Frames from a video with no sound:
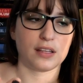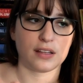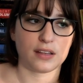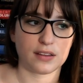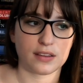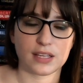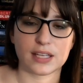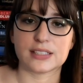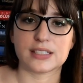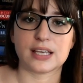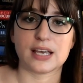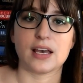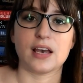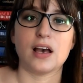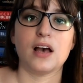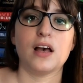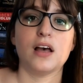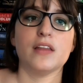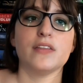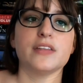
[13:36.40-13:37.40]
That's it.
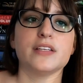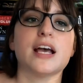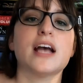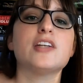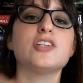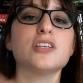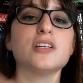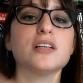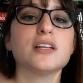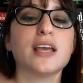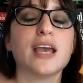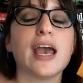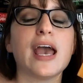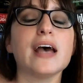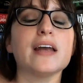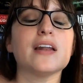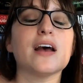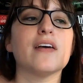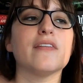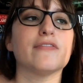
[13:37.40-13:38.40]
The tension
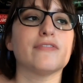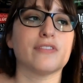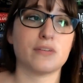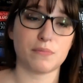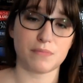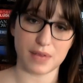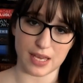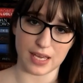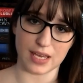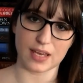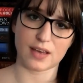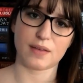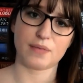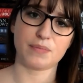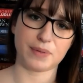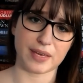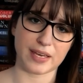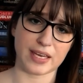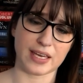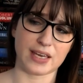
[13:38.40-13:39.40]
cannot for me
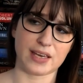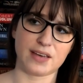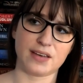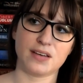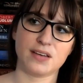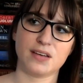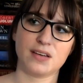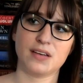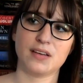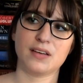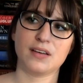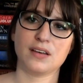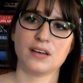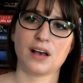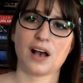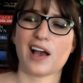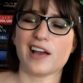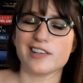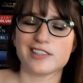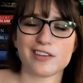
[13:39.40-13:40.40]
be,
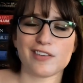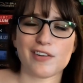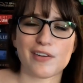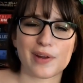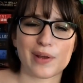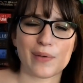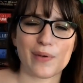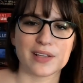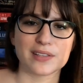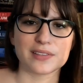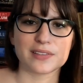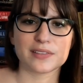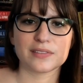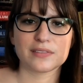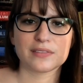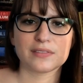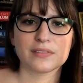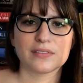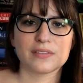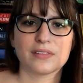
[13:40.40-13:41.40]
I just don't know what he wants.
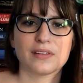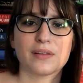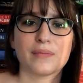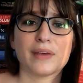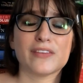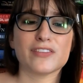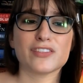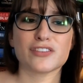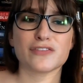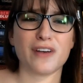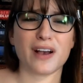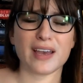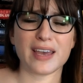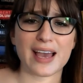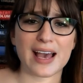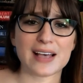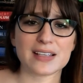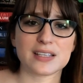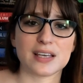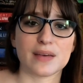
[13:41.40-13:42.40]
I'm like, just fucking
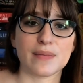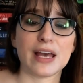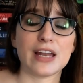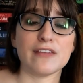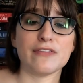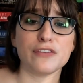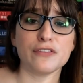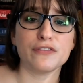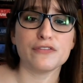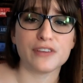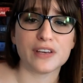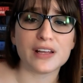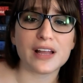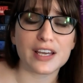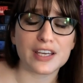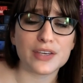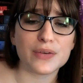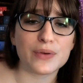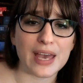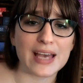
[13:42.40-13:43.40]
ask him. And if you feel
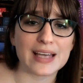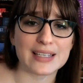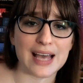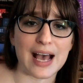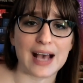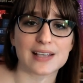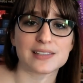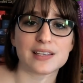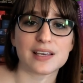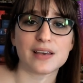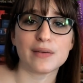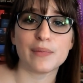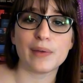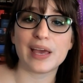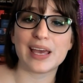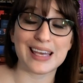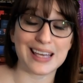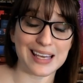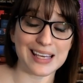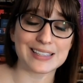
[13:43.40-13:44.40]
like you can't ask him,
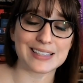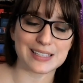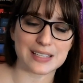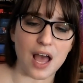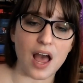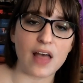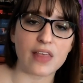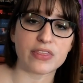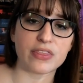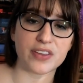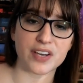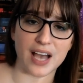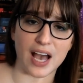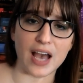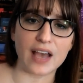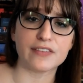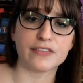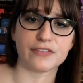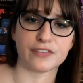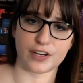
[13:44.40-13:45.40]
he's not the
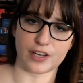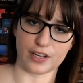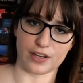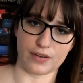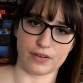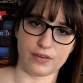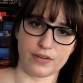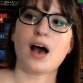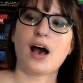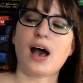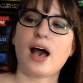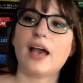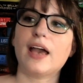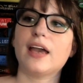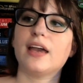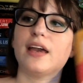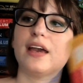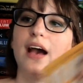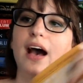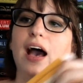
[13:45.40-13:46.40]
guy for you.
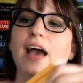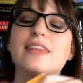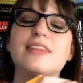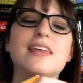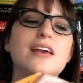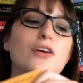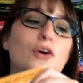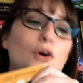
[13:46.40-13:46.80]
I think